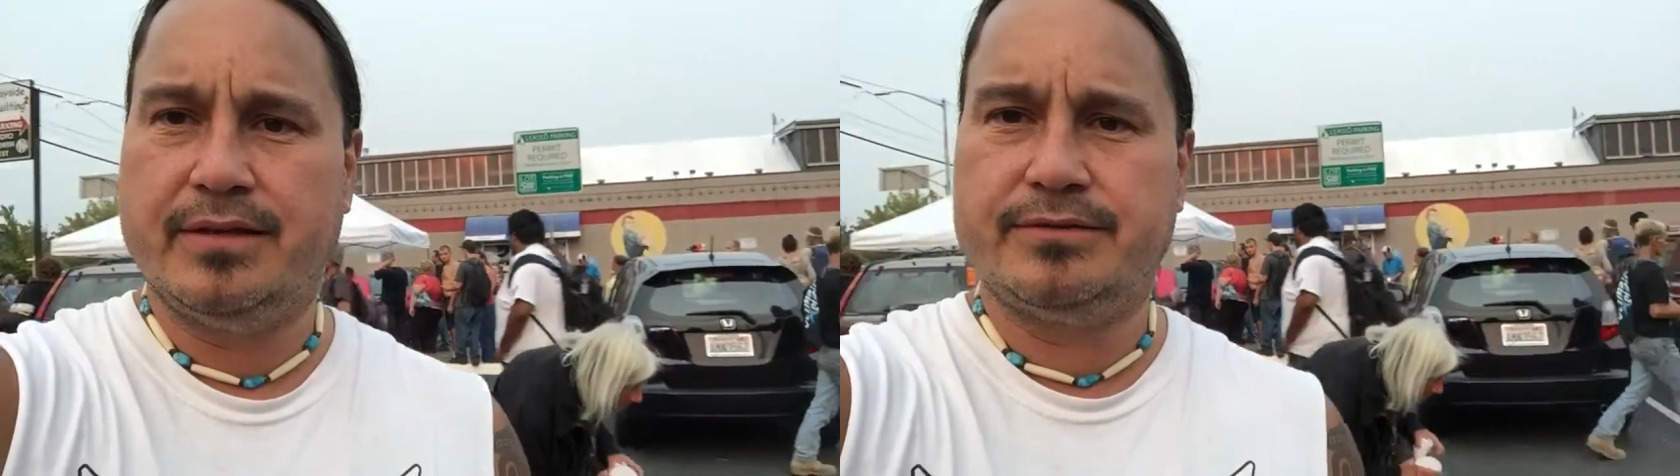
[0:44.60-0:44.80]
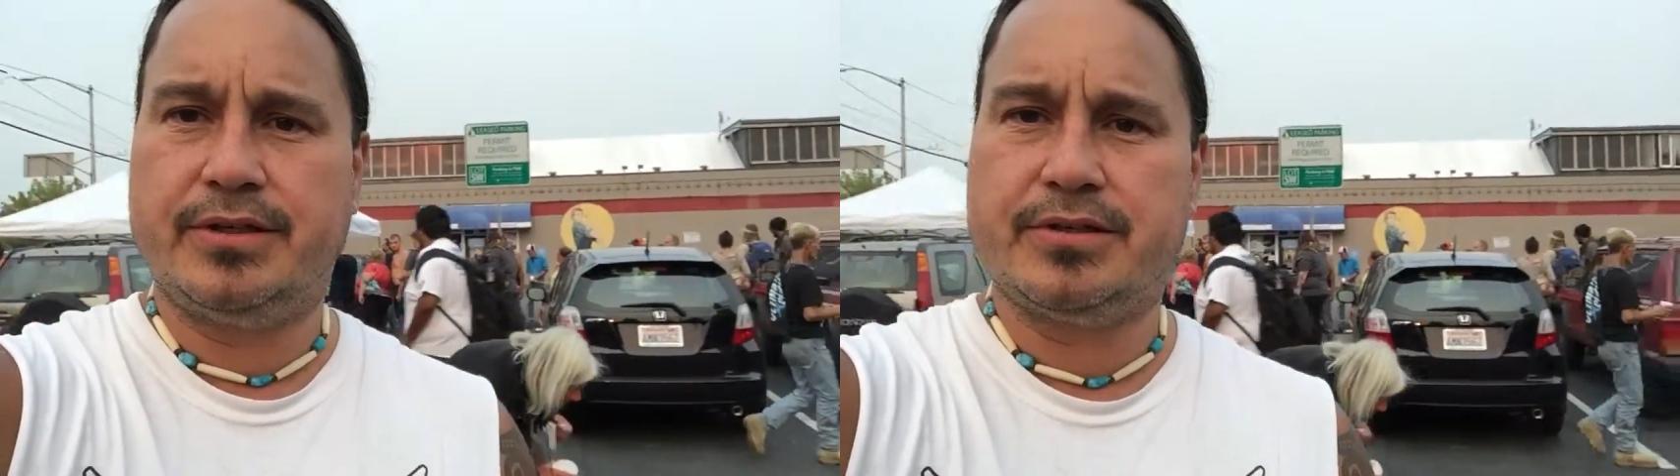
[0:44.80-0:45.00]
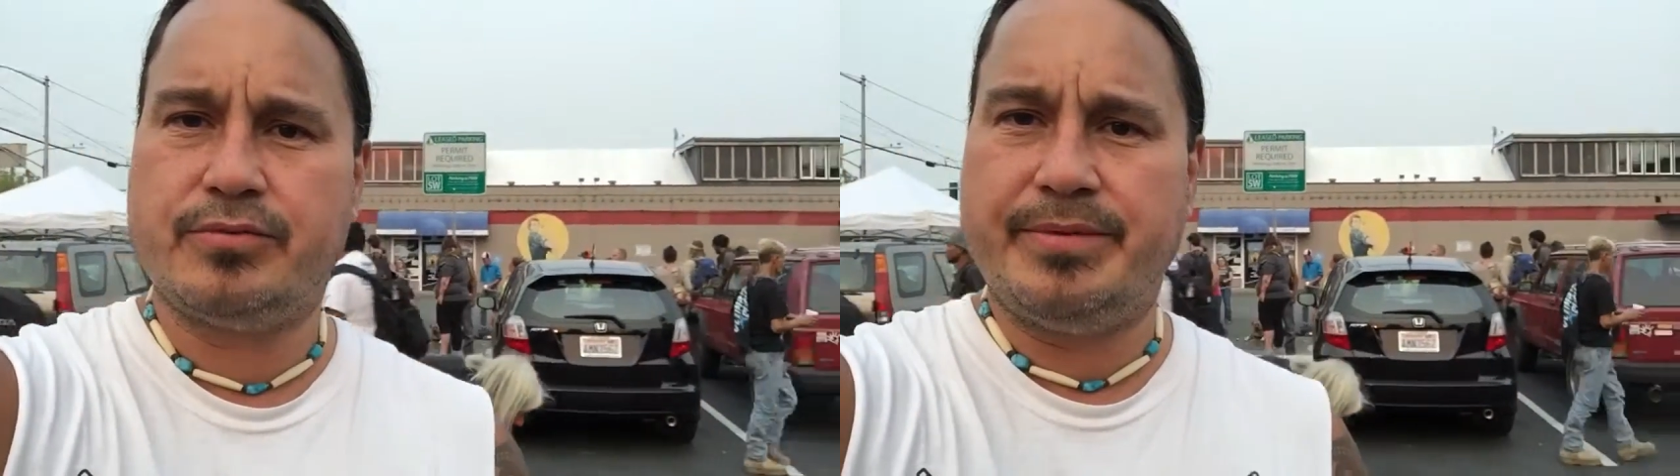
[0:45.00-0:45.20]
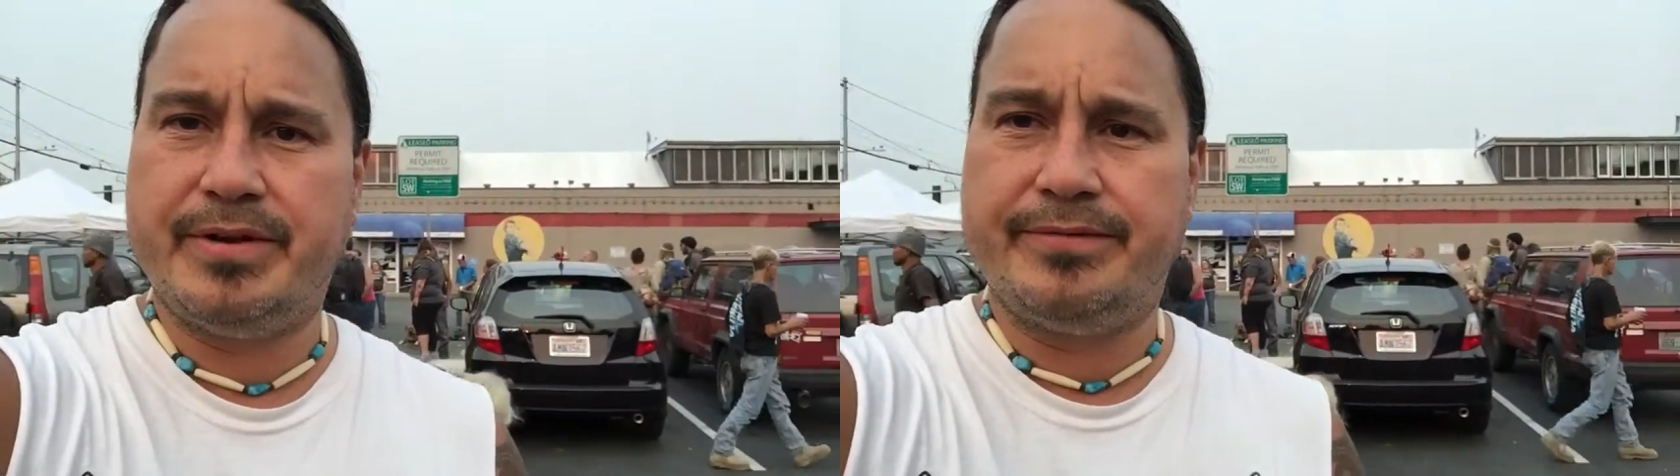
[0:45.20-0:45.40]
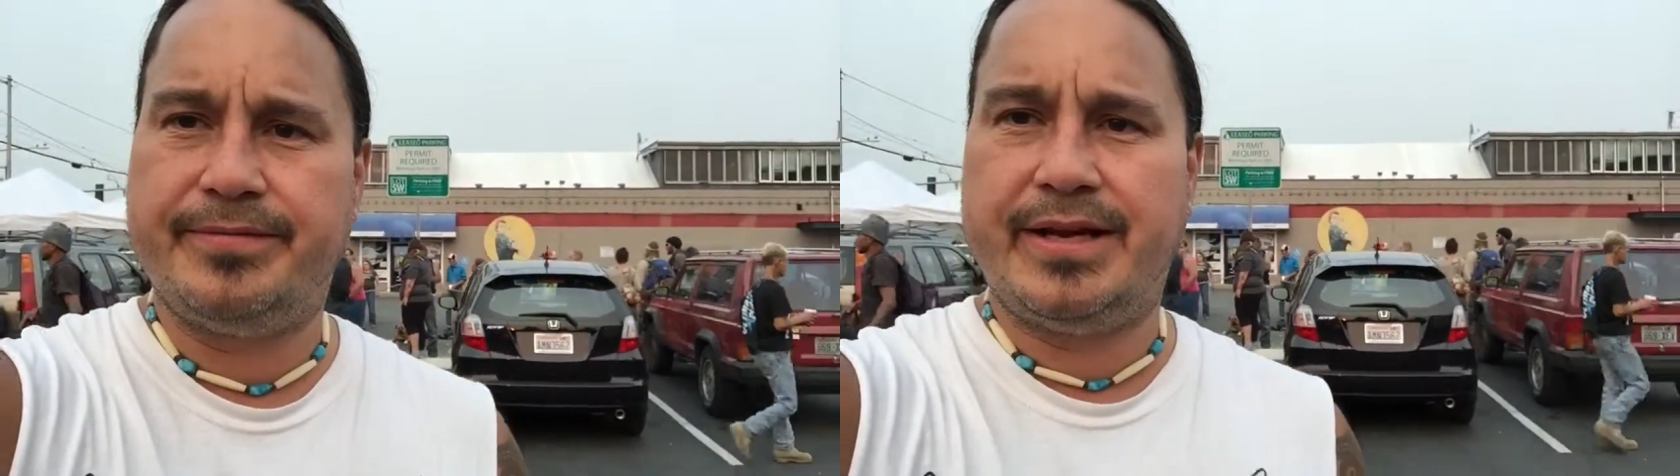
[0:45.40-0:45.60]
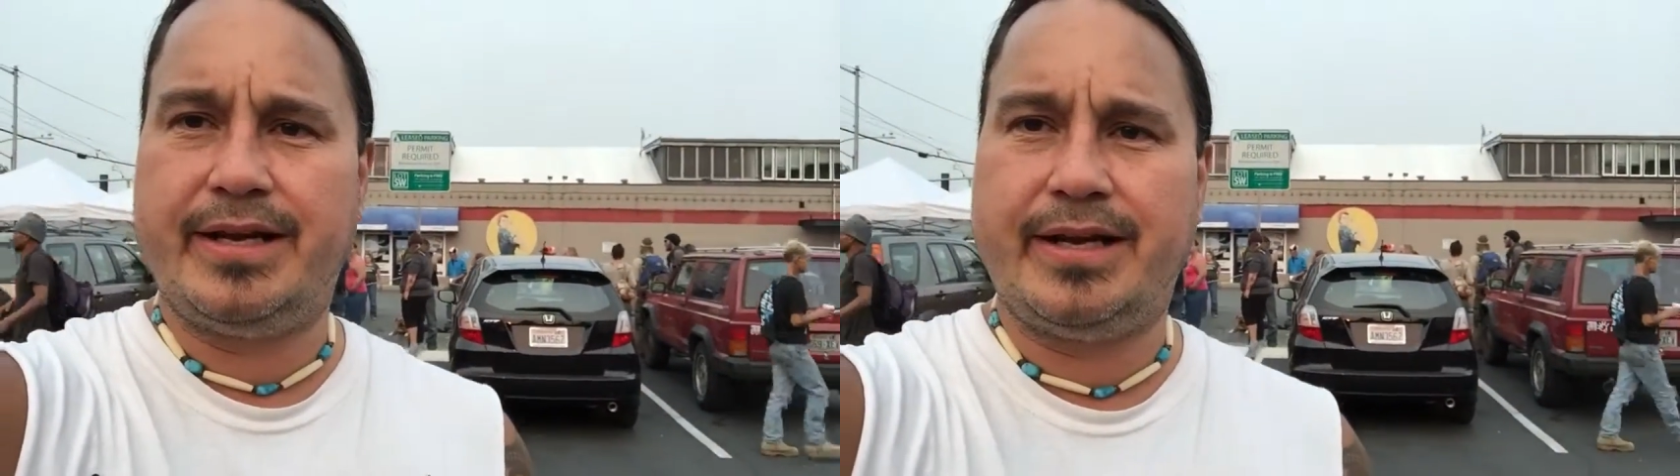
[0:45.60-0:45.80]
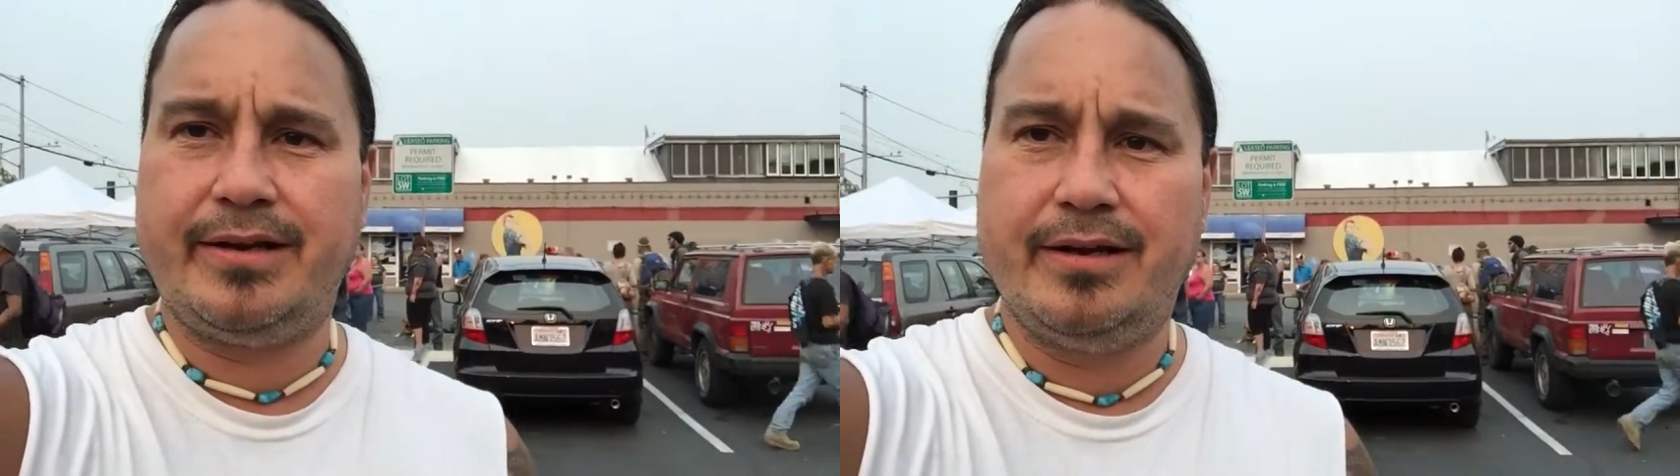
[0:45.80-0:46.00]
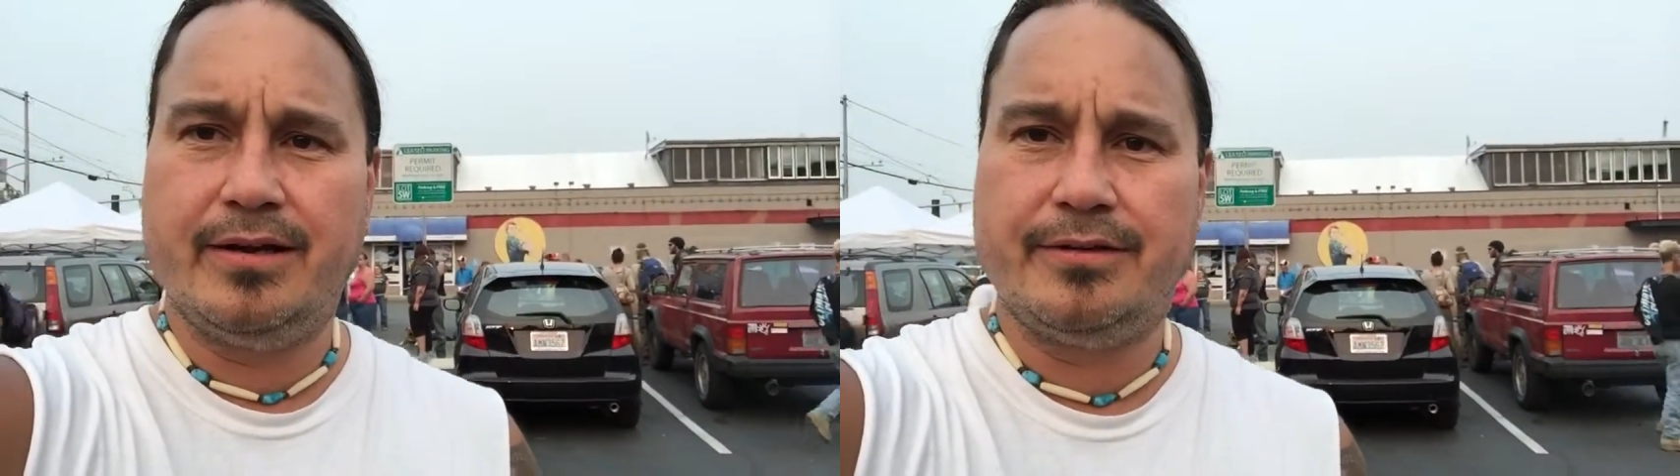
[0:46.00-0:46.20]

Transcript: Folks, we've been feeding